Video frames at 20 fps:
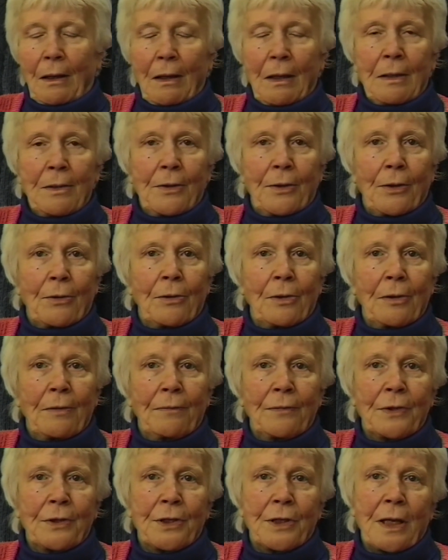and all
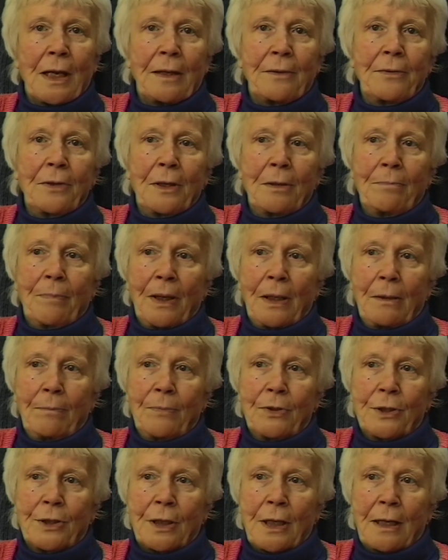of a sudden the
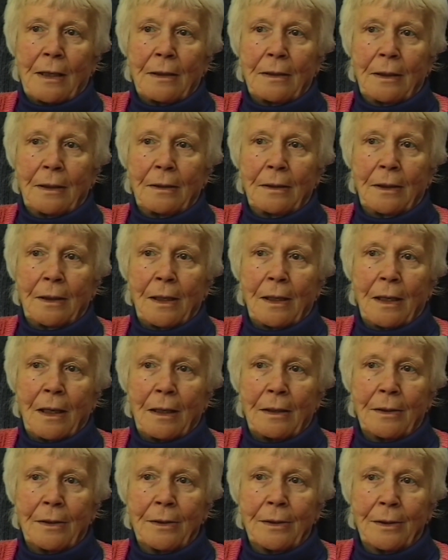baby started
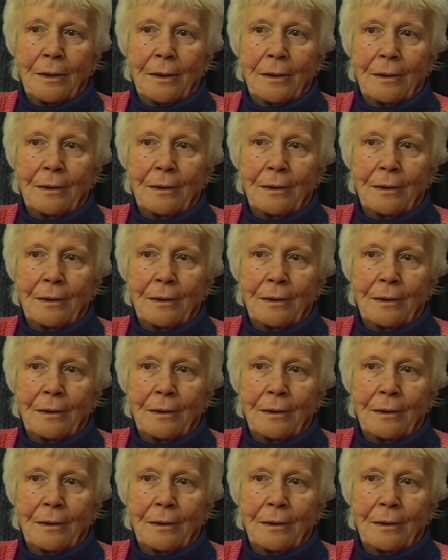crying.